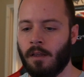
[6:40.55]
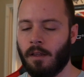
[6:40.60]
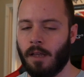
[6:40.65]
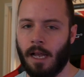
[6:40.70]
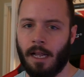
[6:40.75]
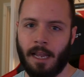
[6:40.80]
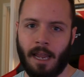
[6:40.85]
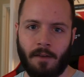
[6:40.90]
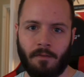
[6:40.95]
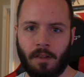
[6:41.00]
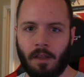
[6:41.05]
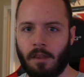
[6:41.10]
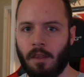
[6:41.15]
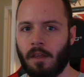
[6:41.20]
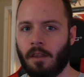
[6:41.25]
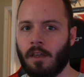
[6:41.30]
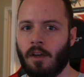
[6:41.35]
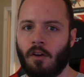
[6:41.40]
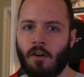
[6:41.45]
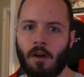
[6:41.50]
I definitely
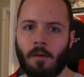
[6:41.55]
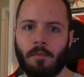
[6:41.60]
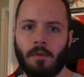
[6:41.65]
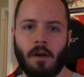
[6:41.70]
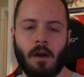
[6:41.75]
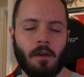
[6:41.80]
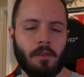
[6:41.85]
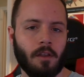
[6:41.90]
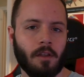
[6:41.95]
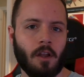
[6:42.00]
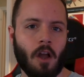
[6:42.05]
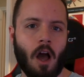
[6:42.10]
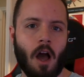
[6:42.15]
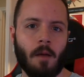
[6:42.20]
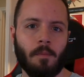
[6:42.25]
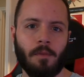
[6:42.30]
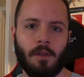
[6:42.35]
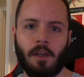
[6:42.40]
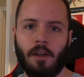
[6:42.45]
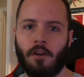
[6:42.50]
think they're up on the
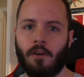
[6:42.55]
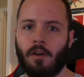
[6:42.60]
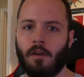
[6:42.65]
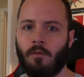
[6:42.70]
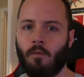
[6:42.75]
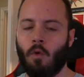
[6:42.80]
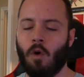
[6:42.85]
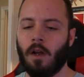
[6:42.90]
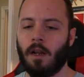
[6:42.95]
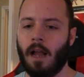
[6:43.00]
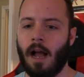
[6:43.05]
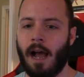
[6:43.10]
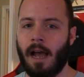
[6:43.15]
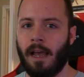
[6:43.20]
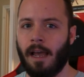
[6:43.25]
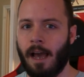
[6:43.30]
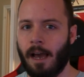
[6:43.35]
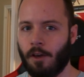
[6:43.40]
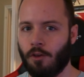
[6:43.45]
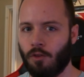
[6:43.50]
top tier of what
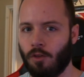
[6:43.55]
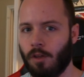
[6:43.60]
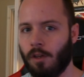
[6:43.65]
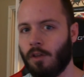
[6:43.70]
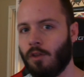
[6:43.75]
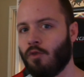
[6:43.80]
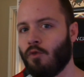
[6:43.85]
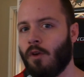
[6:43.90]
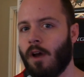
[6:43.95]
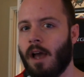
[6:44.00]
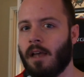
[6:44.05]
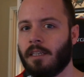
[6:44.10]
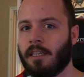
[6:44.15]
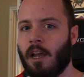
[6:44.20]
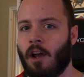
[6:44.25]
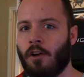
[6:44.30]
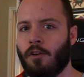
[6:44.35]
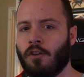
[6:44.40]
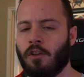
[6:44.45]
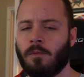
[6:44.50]
I actually enjoy as
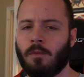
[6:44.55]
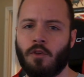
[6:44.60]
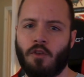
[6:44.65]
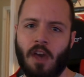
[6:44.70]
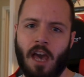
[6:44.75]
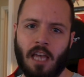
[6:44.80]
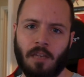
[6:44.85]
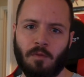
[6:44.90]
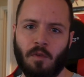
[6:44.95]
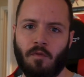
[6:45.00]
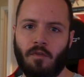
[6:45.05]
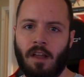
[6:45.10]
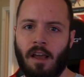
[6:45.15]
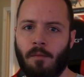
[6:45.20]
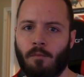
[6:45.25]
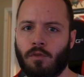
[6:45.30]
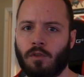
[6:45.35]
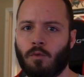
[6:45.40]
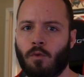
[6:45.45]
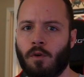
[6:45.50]
characters, but Jasmine
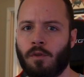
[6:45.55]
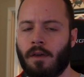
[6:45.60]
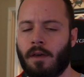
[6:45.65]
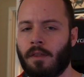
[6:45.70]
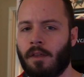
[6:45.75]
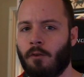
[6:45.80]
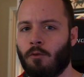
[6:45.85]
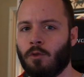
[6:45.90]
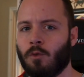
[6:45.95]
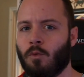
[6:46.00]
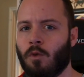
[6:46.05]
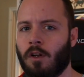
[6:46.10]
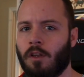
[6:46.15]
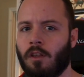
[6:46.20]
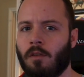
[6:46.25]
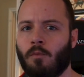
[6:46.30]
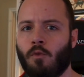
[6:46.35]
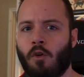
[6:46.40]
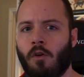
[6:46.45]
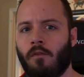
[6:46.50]
flamesworth I think was one of
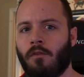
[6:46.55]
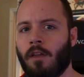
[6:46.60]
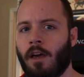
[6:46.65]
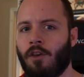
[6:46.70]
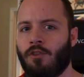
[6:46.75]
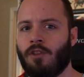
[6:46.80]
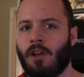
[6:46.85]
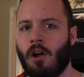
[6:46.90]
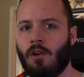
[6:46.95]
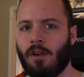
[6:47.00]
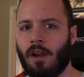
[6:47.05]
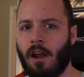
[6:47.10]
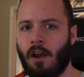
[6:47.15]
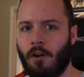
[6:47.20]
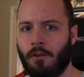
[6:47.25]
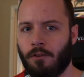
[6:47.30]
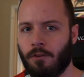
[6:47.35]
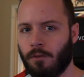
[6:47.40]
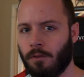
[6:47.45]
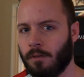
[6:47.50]
the more fleshed out
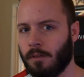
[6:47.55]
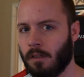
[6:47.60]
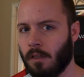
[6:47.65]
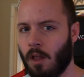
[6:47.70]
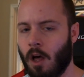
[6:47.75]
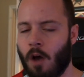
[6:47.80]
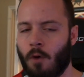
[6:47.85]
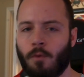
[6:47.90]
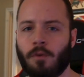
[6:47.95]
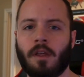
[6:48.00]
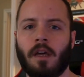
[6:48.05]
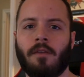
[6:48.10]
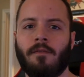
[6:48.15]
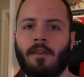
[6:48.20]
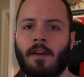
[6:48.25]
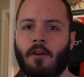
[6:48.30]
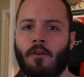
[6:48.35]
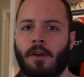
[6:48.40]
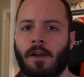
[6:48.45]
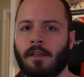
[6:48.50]
characters, along with
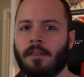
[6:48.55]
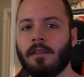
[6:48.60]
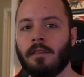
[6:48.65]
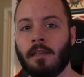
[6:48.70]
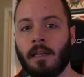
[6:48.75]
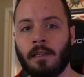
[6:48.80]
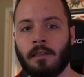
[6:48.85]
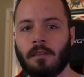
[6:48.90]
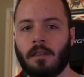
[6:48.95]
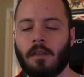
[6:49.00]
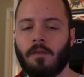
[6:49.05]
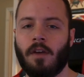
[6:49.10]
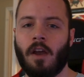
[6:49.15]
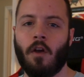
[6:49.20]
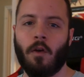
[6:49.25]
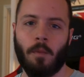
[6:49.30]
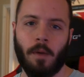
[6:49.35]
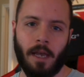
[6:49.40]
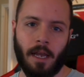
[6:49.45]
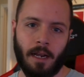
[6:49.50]
variants since the
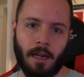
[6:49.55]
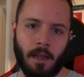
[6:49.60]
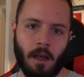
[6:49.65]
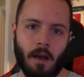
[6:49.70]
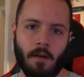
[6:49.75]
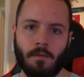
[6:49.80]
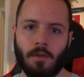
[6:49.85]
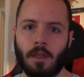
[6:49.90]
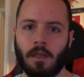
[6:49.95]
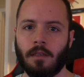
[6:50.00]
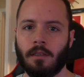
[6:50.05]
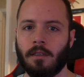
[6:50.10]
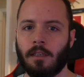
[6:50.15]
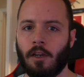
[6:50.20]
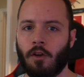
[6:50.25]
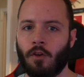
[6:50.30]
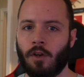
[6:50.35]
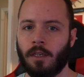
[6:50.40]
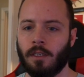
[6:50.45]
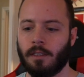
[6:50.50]
very beginning of this
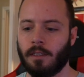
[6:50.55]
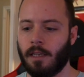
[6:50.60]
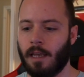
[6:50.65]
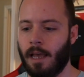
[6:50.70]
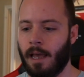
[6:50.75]
series.